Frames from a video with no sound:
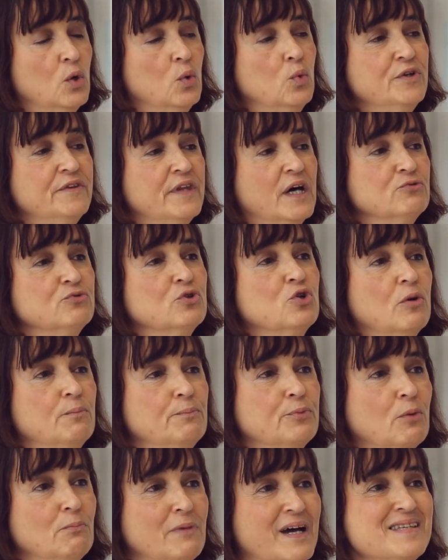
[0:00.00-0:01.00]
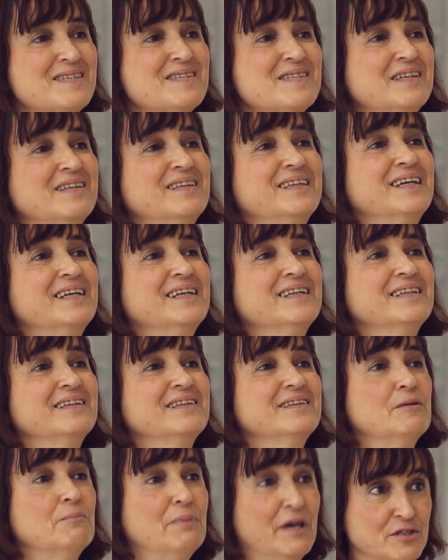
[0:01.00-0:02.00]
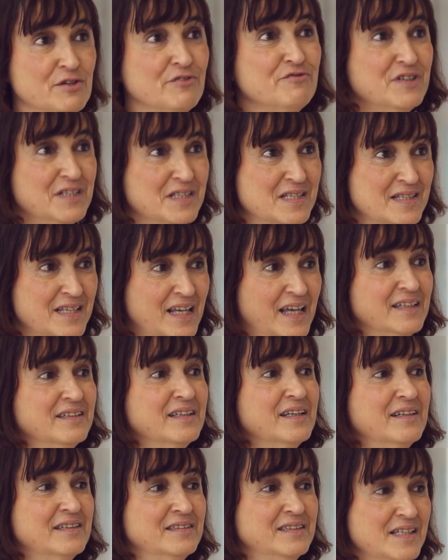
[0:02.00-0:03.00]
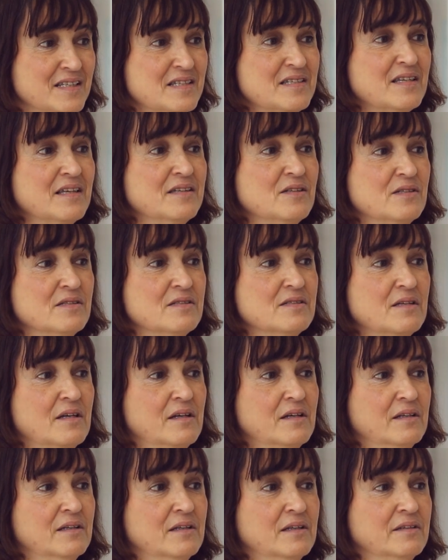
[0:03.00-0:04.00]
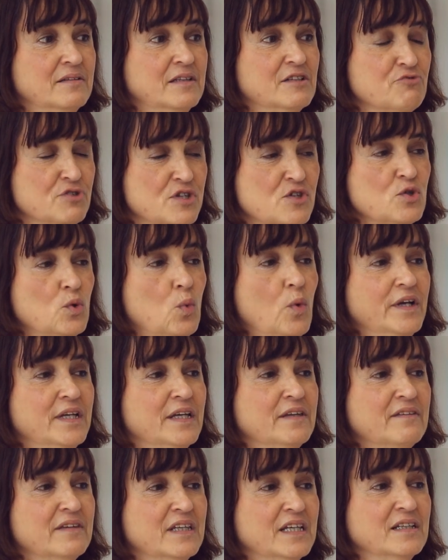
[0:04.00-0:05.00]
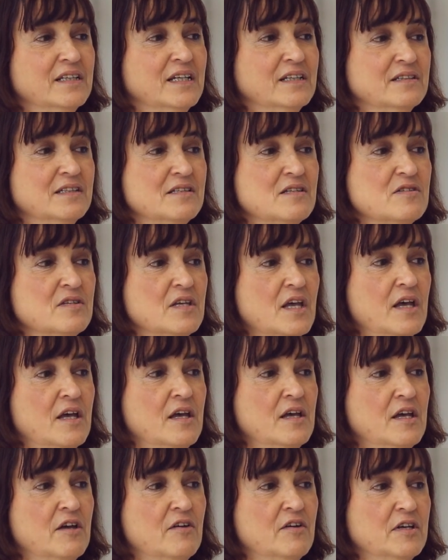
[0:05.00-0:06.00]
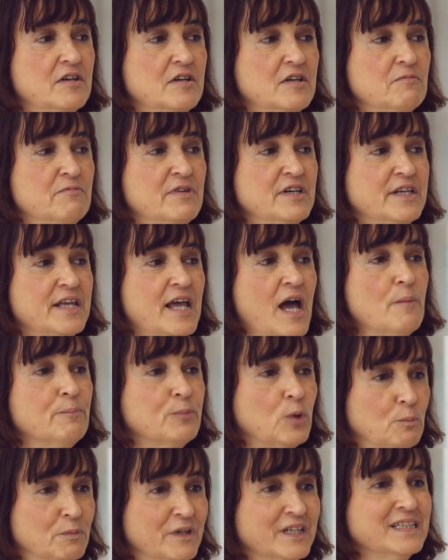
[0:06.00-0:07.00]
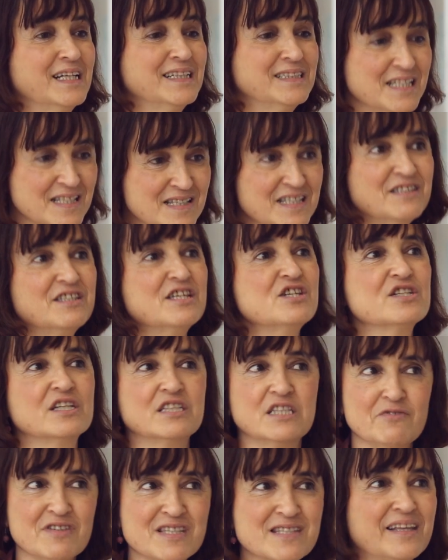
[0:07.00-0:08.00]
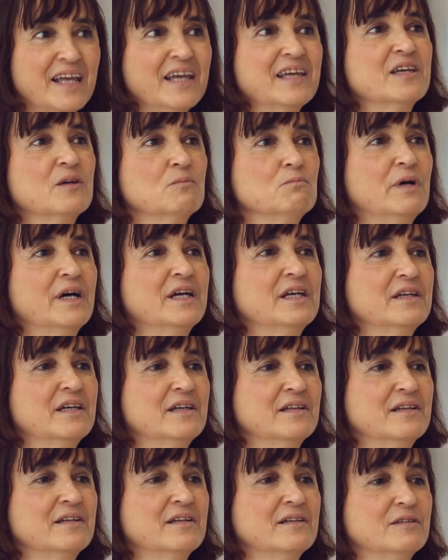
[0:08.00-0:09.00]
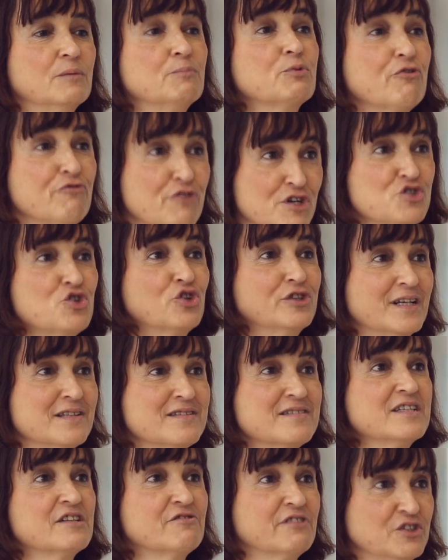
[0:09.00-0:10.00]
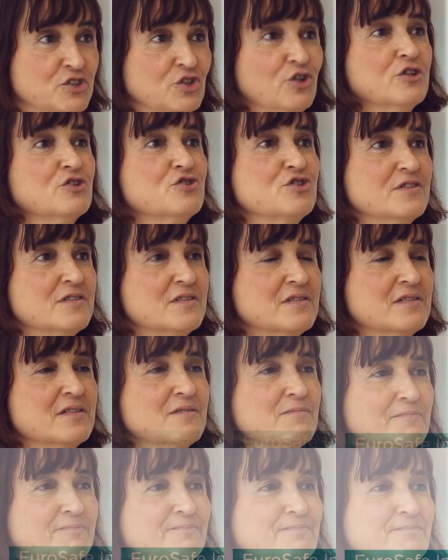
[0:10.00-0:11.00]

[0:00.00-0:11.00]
without compromising the benefits. And this is the reason why I think that it's very appropriate that this initiative is taken by the professionals, the radiologists.